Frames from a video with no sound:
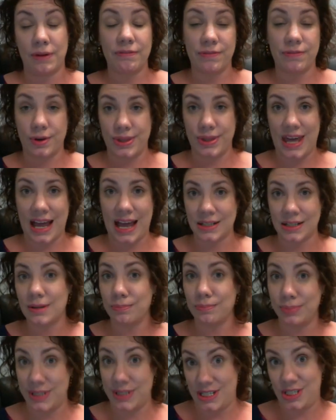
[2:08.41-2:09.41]
For that,
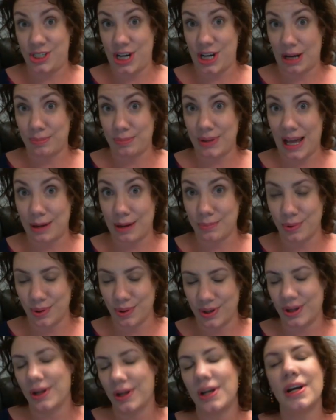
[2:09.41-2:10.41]
please check Blackboard.